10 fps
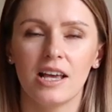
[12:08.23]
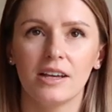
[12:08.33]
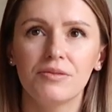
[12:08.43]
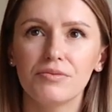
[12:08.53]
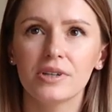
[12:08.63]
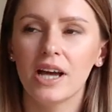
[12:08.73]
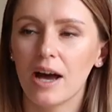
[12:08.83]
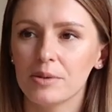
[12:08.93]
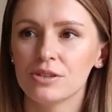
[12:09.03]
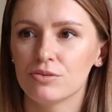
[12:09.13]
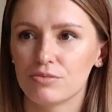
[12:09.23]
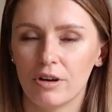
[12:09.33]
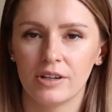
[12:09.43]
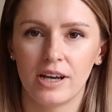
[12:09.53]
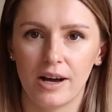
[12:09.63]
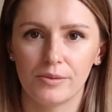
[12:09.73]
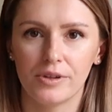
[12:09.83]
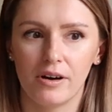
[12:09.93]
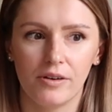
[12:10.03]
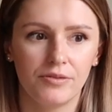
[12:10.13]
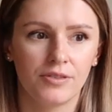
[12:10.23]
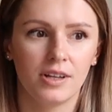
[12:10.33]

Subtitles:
If we happen to run out of,